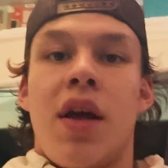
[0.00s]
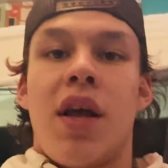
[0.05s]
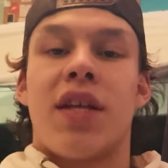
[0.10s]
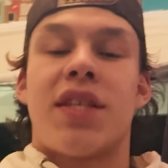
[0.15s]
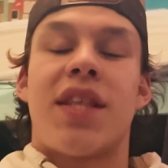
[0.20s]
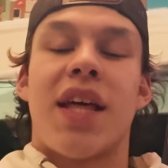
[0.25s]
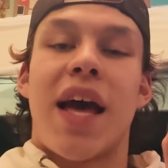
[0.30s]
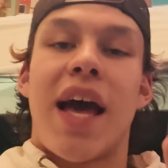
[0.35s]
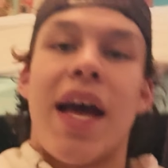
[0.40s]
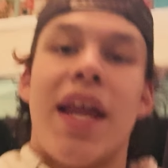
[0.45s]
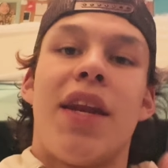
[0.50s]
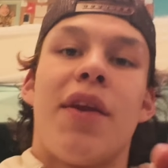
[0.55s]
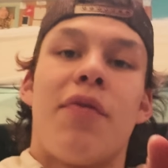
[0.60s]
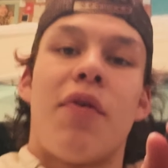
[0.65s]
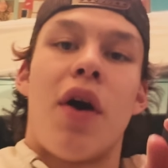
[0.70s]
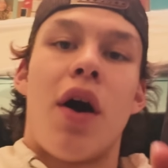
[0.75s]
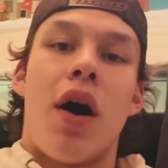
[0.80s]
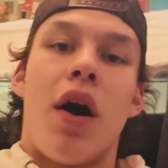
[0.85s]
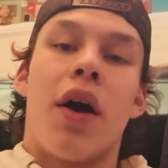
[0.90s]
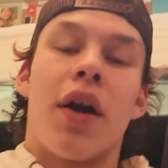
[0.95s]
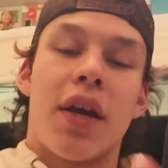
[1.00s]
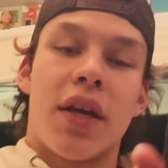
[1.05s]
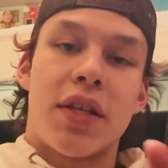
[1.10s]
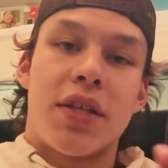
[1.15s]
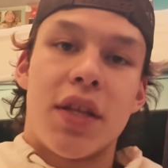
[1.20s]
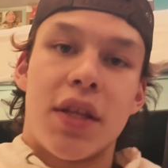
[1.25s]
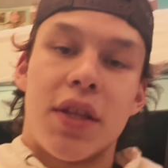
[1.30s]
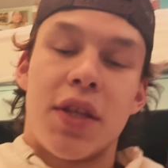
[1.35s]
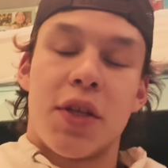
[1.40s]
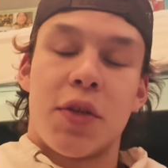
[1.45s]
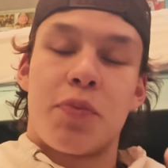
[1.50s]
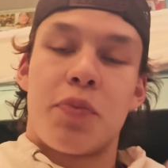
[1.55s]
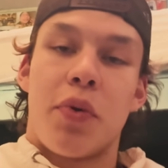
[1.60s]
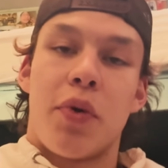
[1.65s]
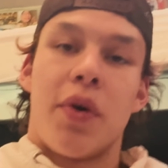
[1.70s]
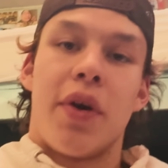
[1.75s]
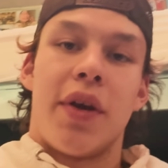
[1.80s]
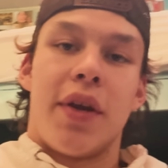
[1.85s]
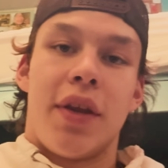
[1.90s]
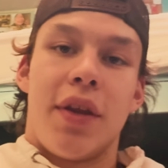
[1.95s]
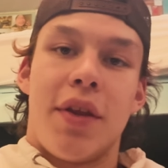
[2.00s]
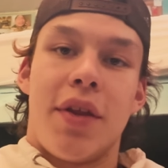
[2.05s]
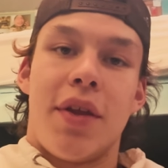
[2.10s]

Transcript: It's the end of August at this point.